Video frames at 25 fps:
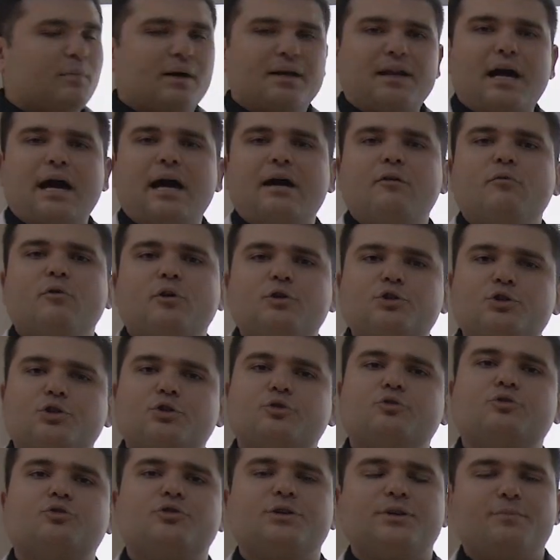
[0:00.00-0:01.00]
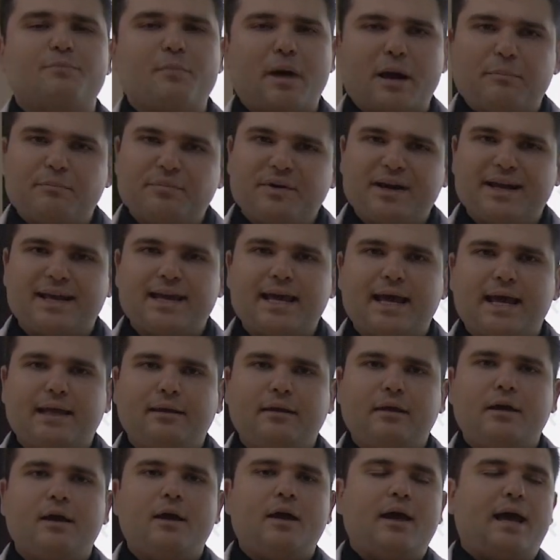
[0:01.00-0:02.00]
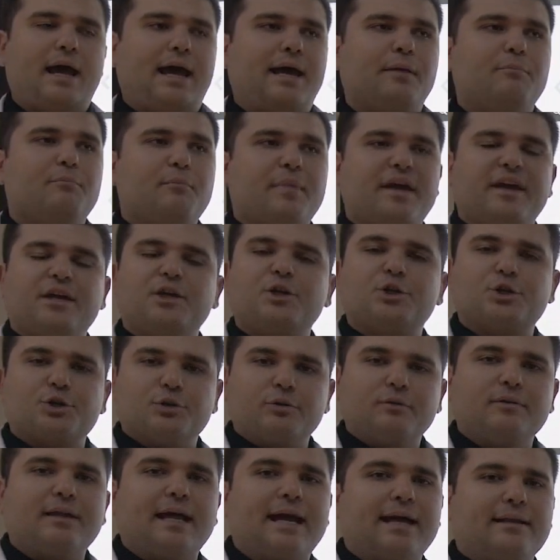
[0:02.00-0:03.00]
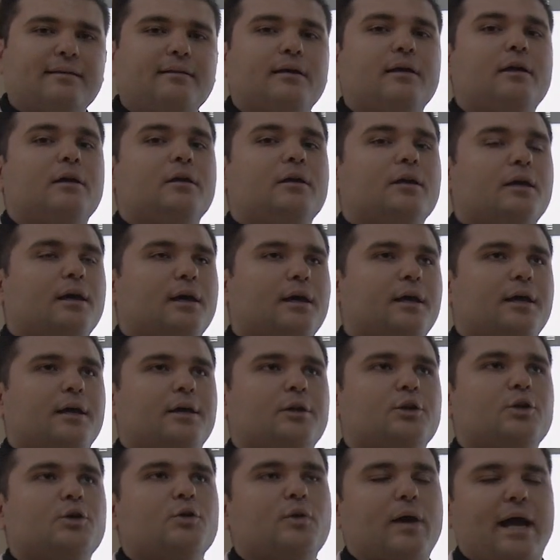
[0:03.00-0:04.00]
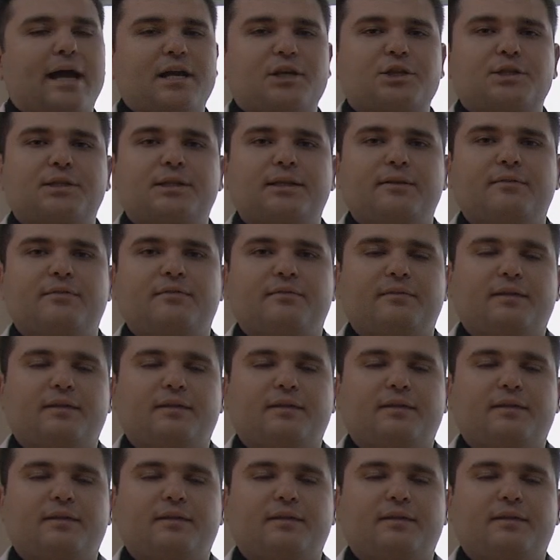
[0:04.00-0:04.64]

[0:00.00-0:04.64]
But I want you to remember again and make sure that you actually,